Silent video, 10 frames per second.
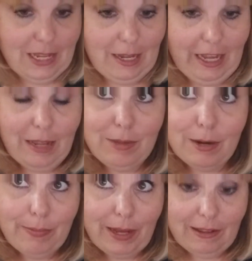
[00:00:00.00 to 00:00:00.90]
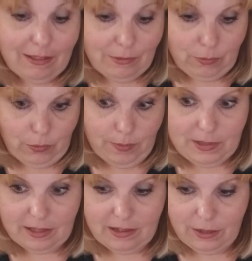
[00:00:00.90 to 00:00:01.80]
I'm going to pause. Whoops,
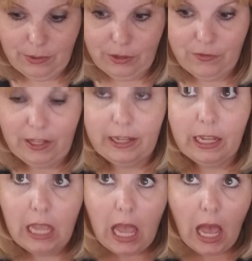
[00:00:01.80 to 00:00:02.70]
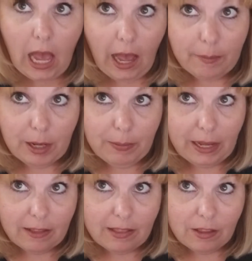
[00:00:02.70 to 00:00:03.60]
there's another one goes falling. I'm going to
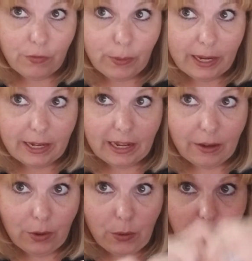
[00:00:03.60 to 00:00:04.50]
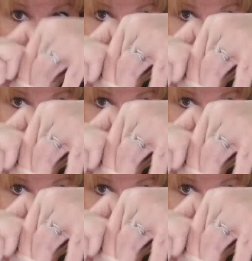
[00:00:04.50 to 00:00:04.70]
pause this for right now while I